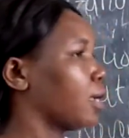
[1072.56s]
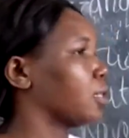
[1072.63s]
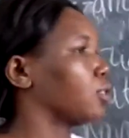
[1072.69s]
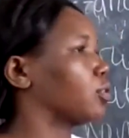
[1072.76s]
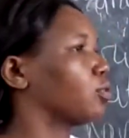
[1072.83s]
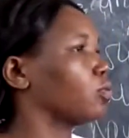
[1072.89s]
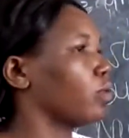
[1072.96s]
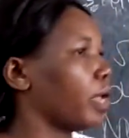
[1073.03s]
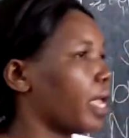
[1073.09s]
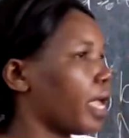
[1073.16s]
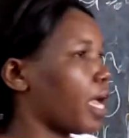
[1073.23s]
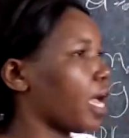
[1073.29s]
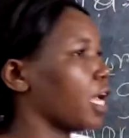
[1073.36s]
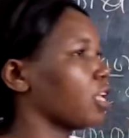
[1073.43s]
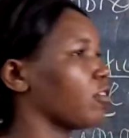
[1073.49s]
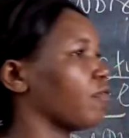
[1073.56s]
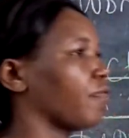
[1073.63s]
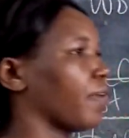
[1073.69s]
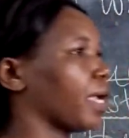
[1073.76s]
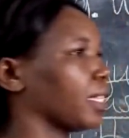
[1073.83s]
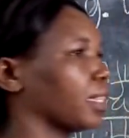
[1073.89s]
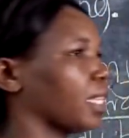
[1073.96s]
is where you
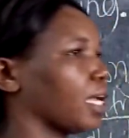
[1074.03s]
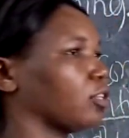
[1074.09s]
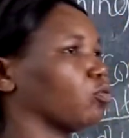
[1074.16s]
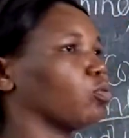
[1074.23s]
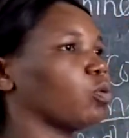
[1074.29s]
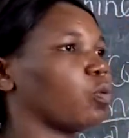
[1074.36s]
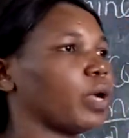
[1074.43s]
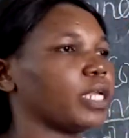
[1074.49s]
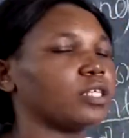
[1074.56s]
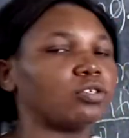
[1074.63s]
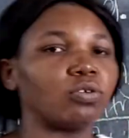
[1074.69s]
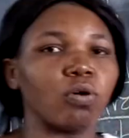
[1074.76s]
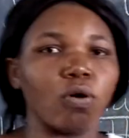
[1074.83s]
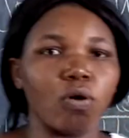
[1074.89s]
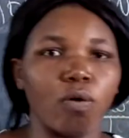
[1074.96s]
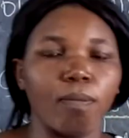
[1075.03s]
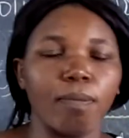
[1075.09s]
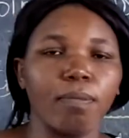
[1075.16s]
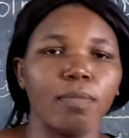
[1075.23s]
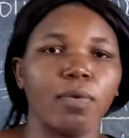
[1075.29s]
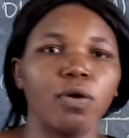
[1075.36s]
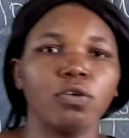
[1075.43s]
find that we went
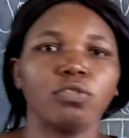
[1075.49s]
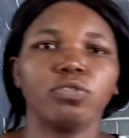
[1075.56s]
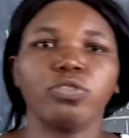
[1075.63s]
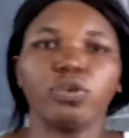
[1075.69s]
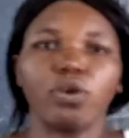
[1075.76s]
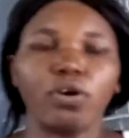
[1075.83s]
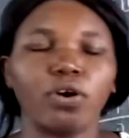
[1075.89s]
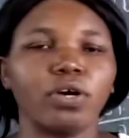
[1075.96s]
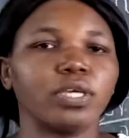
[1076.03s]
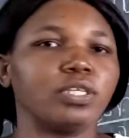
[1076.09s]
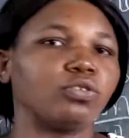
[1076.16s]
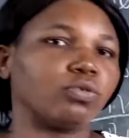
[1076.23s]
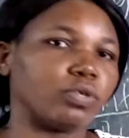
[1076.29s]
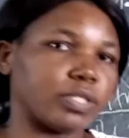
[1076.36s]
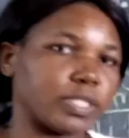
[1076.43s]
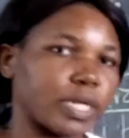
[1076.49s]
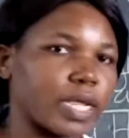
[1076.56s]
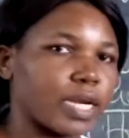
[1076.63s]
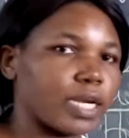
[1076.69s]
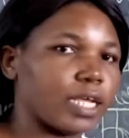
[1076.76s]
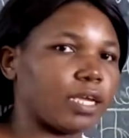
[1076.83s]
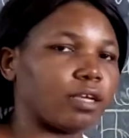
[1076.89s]
home, though it was
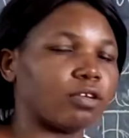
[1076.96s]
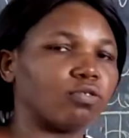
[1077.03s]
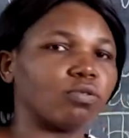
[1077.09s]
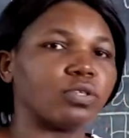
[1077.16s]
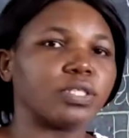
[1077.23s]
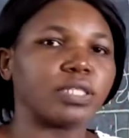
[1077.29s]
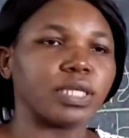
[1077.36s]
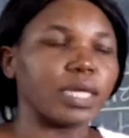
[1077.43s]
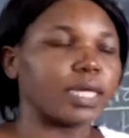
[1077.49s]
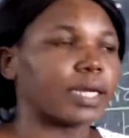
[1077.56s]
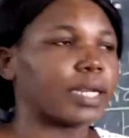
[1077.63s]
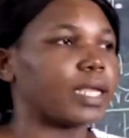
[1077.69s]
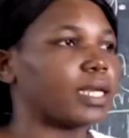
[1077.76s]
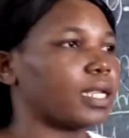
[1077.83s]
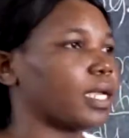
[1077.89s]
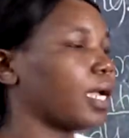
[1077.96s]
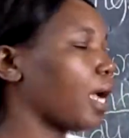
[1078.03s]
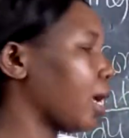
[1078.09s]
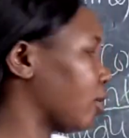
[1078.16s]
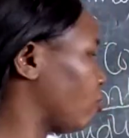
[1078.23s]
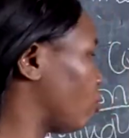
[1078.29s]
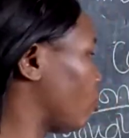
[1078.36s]
raining. It was still raining
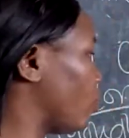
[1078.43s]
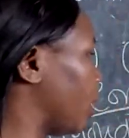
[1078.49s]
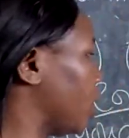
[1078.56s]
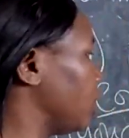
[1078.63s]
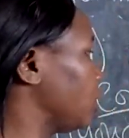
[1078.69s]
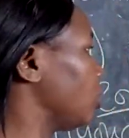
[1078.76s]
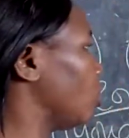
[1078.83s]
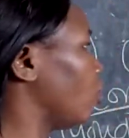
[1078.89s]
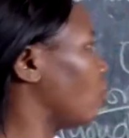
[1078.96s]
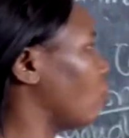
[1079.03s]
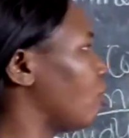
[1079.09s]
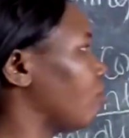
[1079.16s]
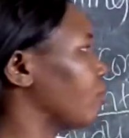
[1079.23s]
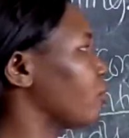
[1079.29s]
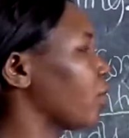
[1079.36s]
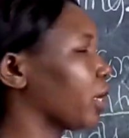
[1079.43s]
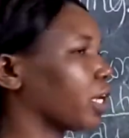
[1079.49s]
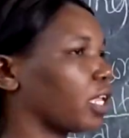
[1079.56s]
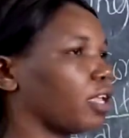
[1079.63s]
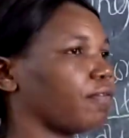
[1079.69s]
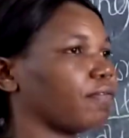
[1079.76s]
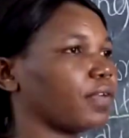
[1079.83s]
and we went home. We
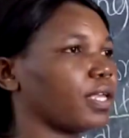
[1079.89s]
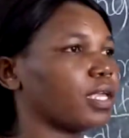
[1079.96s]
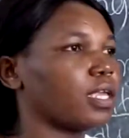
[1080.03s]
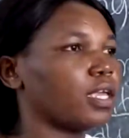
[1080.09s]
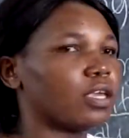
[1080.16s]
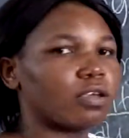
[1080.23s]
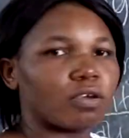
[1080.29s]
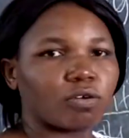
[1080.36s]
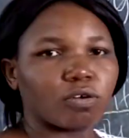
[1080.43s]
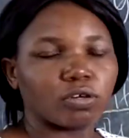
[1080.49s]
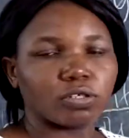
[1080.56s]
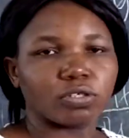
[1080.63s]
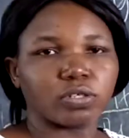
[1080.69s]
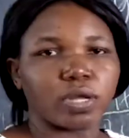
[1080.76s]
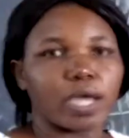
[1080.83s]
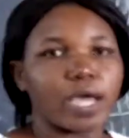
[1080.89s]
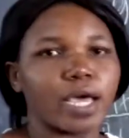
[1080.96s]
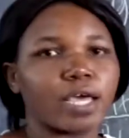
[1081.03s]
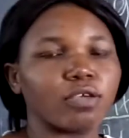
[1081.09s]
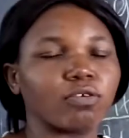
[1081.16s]
are giving contrast